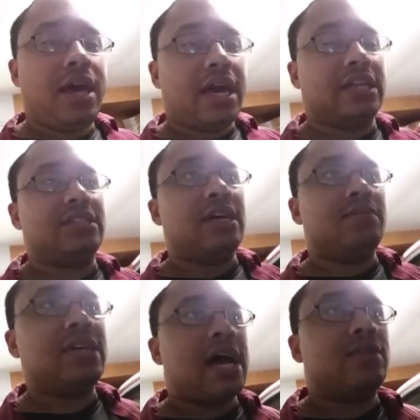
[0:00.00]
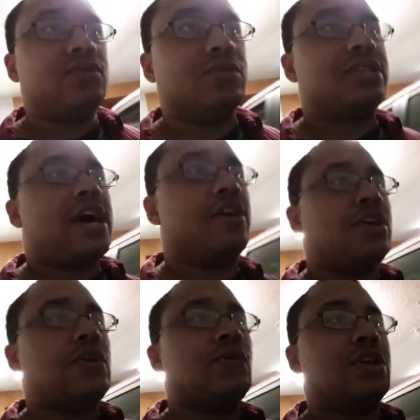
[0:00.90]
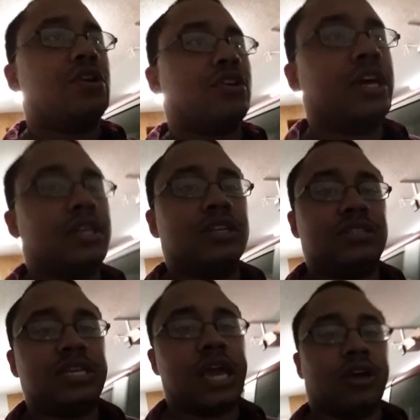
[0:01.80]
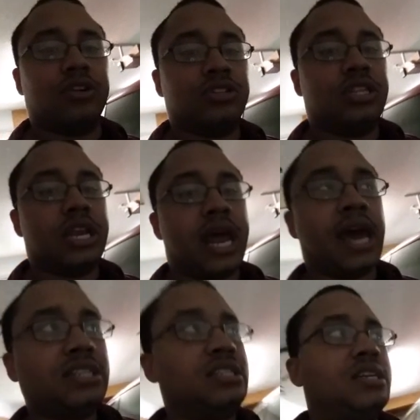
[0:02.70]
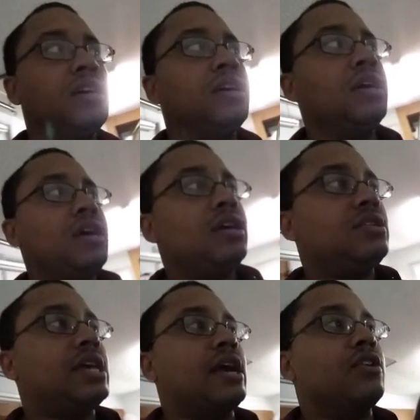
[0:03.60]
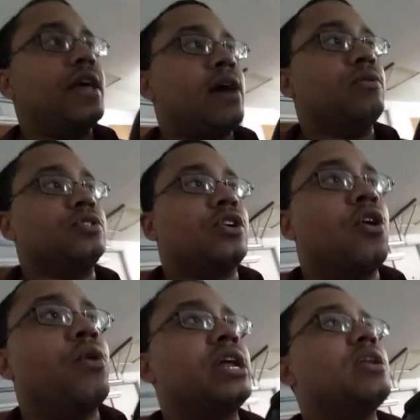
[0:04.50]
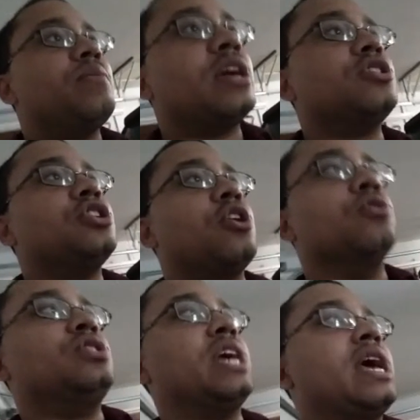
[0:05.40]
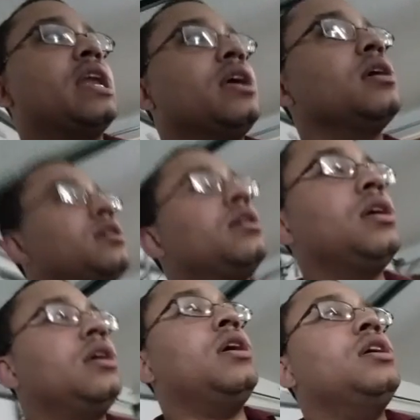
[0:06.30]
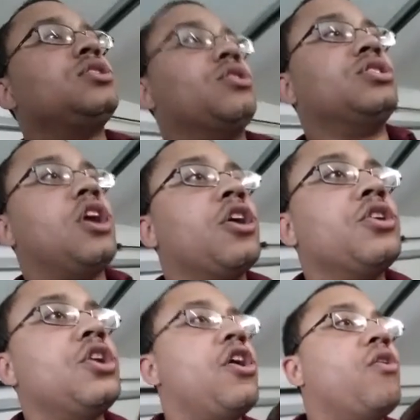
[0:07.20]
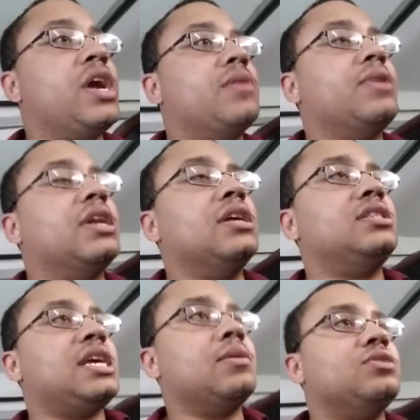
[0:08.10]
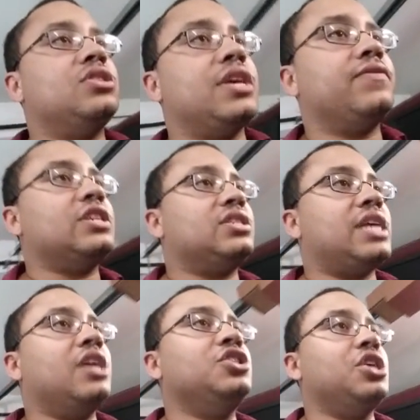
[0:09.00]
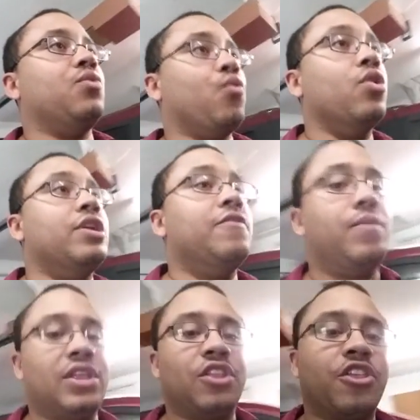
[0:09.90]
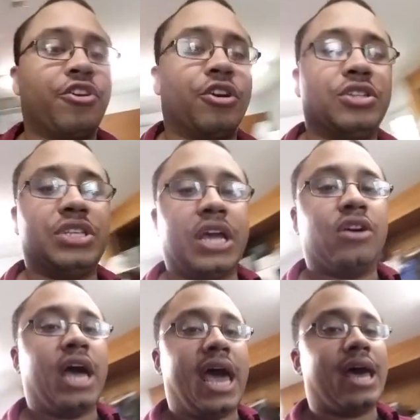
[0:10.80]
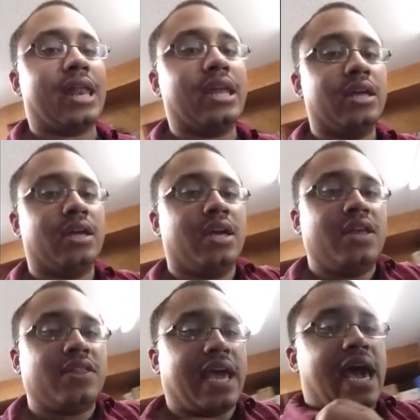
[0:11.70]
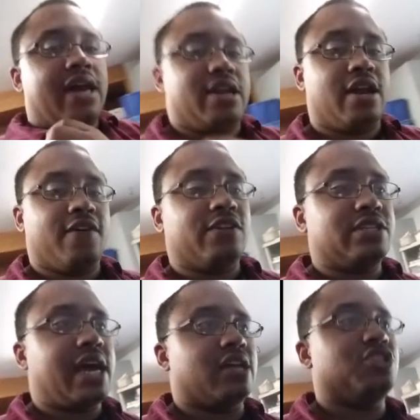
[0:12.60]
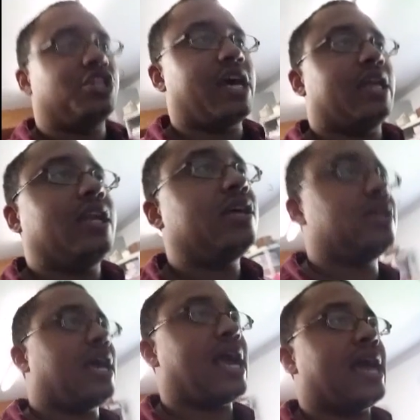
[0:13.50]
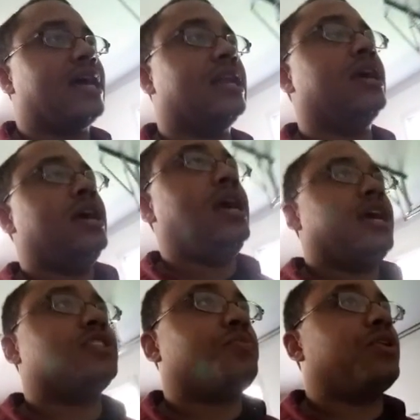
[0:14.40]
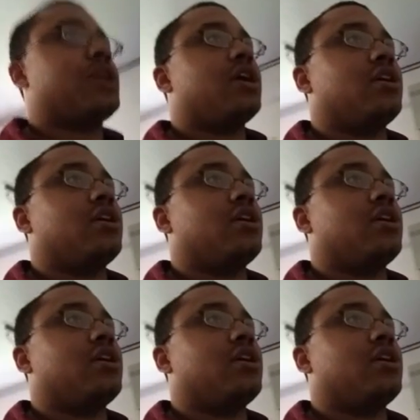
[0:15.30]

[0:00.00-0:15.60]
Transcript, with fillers: it sometimes will tell you when you click the singles the next single that was going to be chosen. So it's hard knowing, but it seems as if Dissension would have been the third single had they had enough attention, and it's pretty